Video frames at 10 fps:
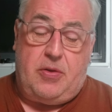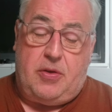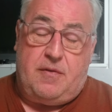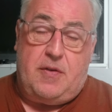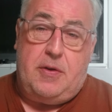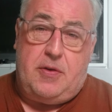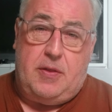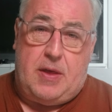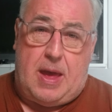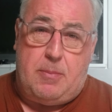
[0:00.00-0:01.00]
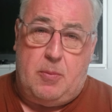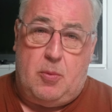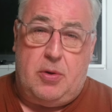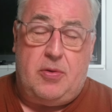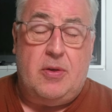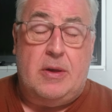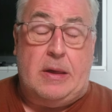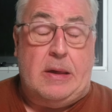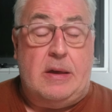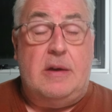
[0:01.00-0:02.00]
So the first thing that happened was,
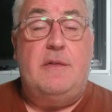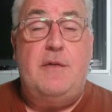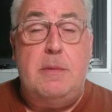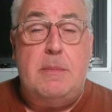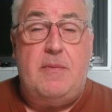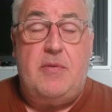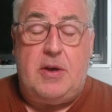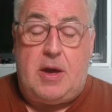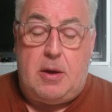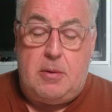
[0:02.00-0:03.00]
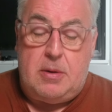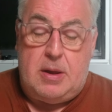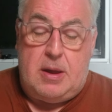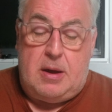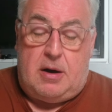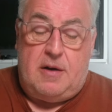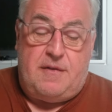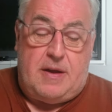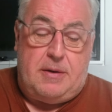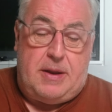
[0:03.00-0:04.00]
a few months ago, I
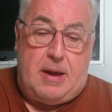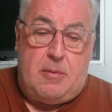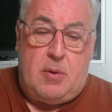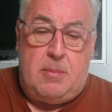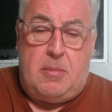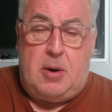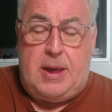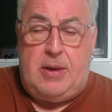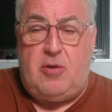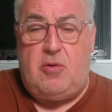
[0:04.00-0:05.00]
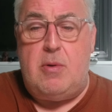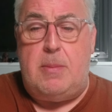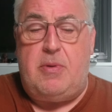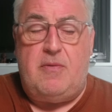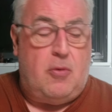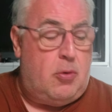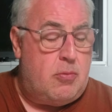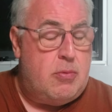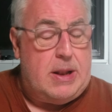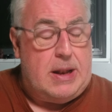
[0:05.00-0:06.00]
found out when my script
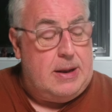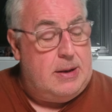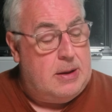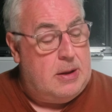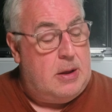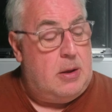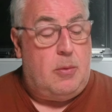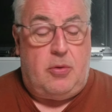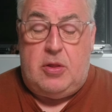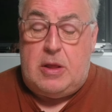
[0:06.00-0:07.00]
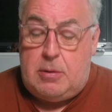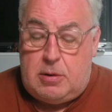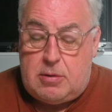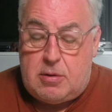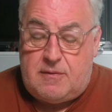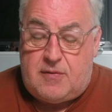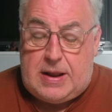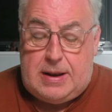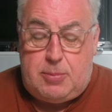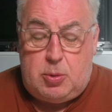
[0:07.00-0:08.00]
for Ritalin was no longer
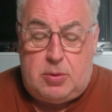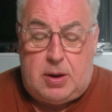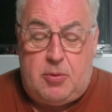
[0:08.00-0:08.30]
available.